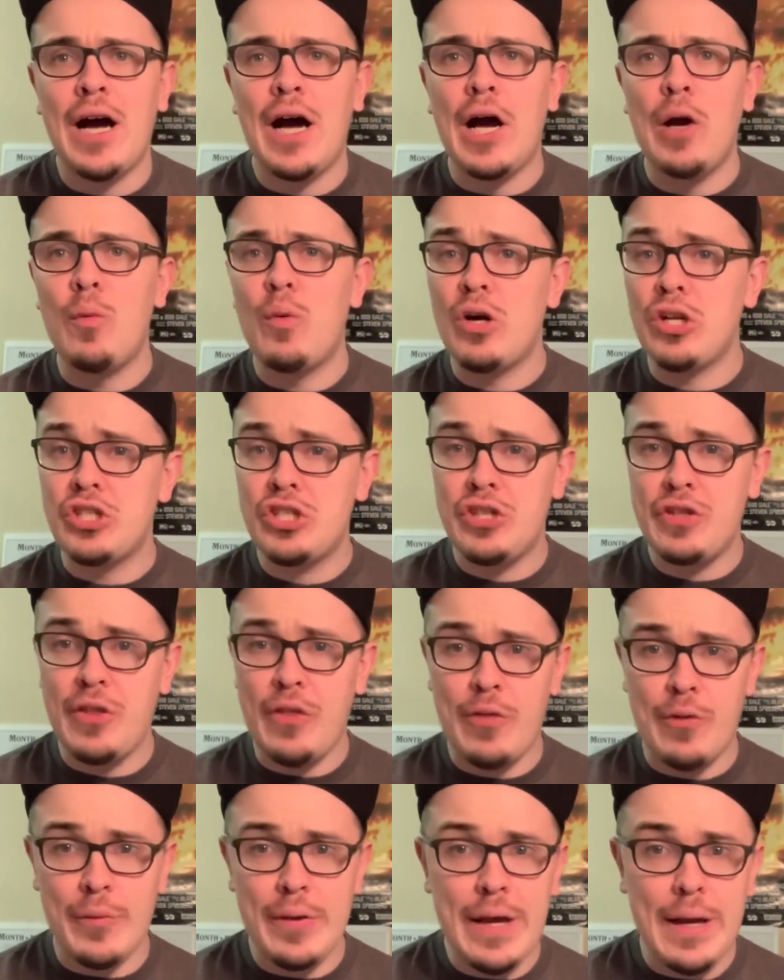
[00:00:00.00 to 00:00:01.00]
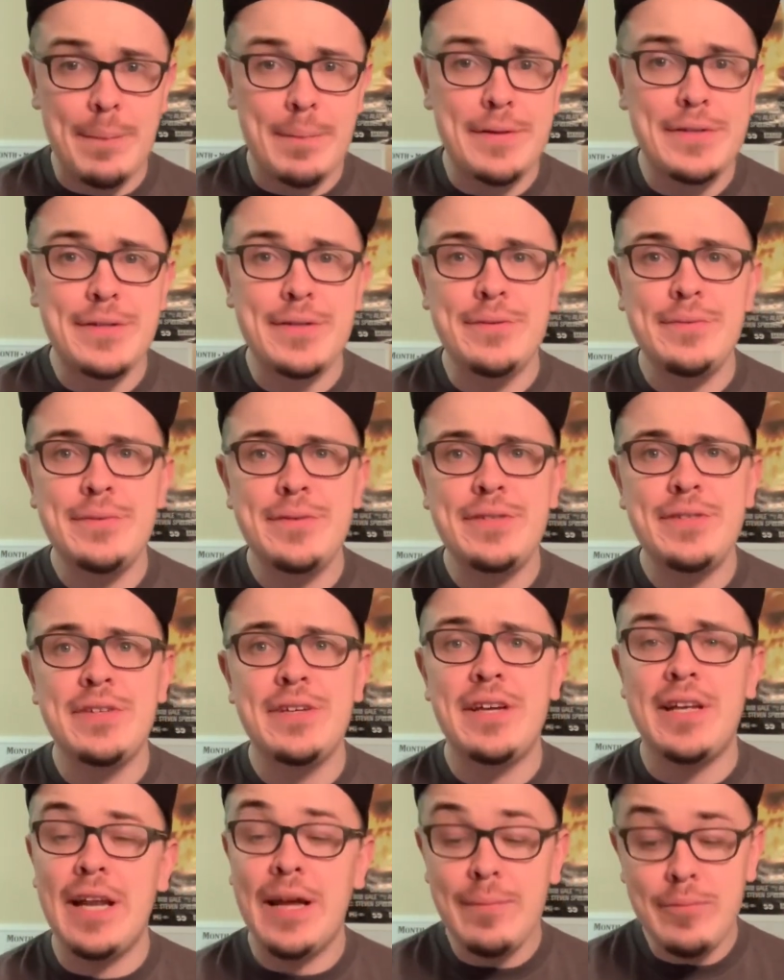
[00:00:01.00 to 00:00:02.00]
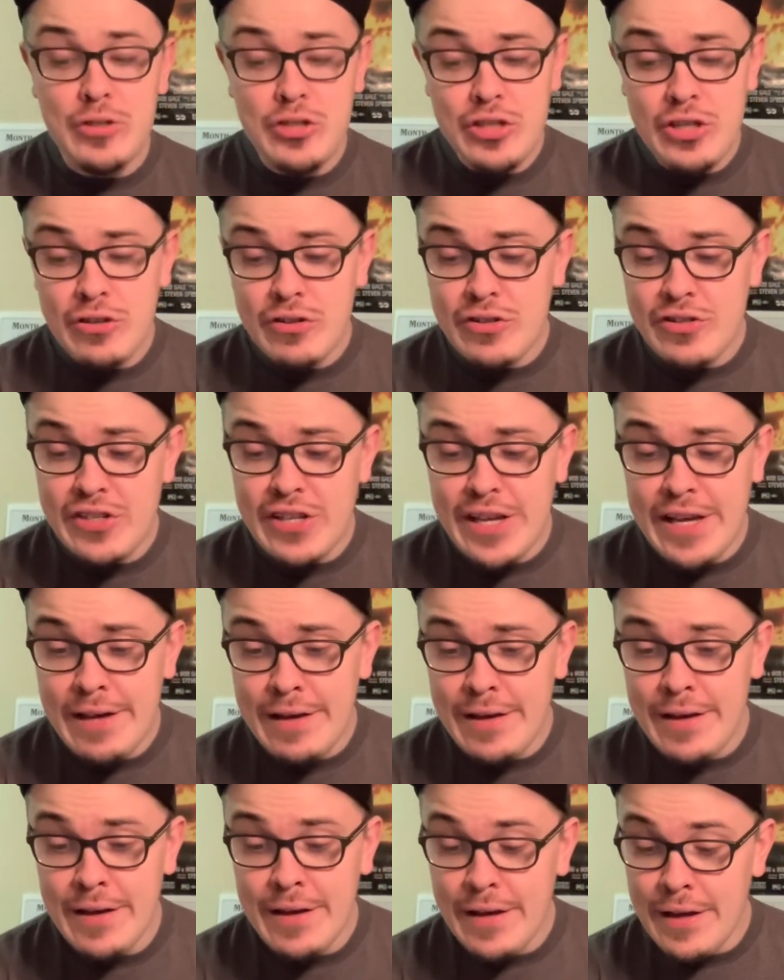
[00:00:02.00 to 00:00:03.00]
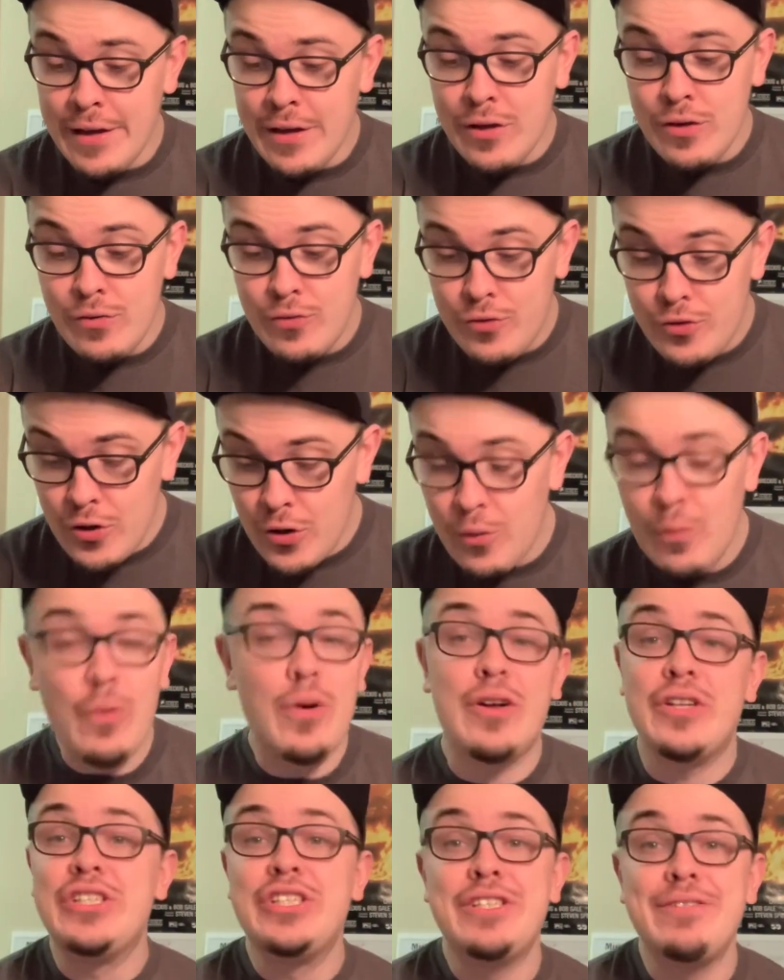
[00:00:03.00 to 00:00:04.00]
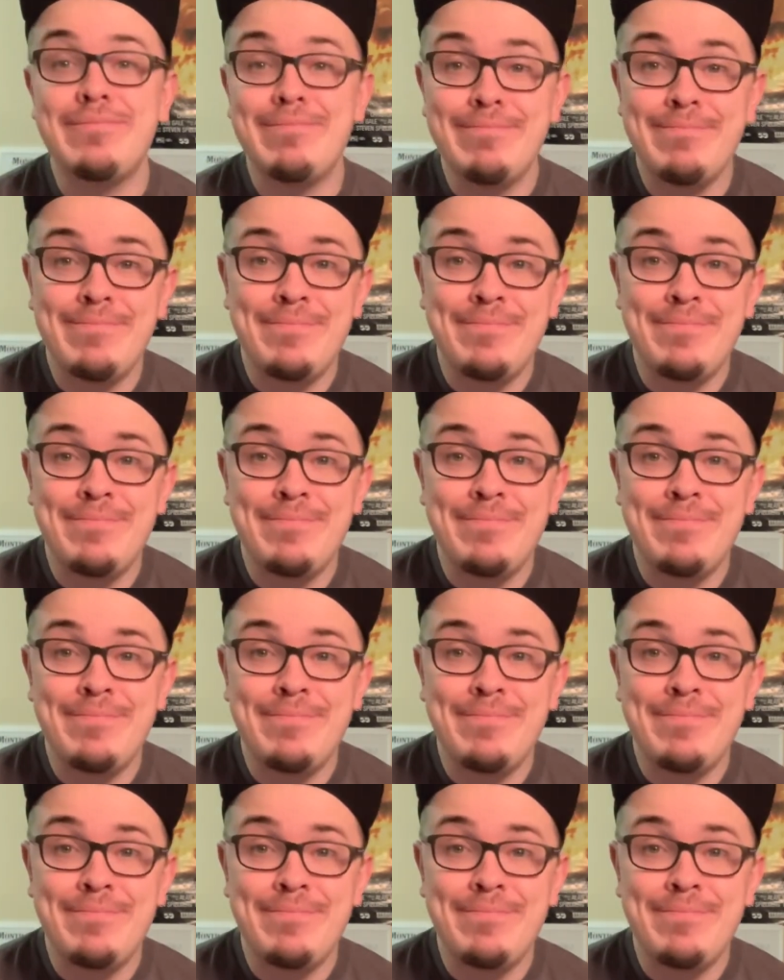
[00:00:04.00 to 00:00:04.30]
I watched the three episodes, and I'm just here to say, don't watch it